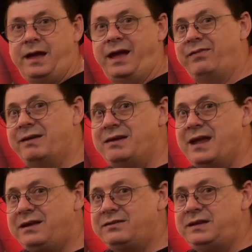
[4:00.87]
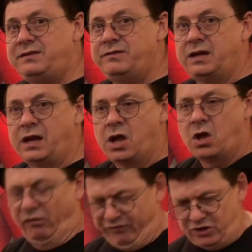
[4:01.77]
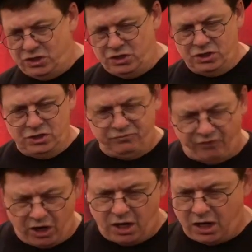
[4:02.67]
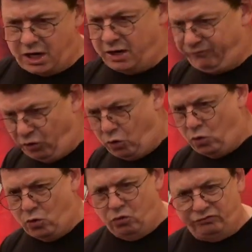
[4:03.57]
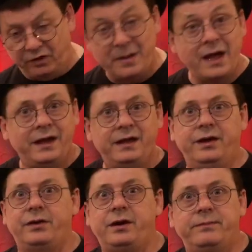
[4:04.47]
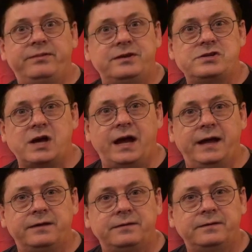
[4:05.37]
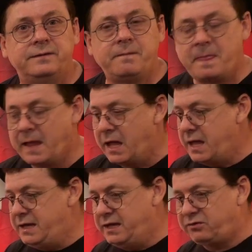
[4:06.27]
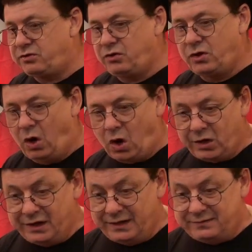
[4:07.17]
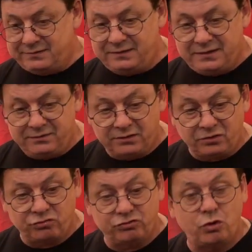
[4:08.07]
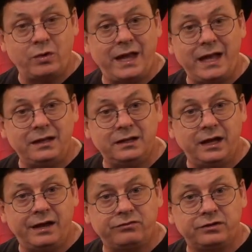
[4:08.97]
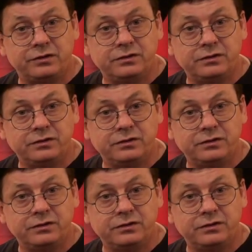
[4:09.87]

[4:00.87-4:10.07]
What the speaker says: And the next evening, fee, fi, fo, fum, here comes the giant. He gets to the garden and he sees that there's no candy left.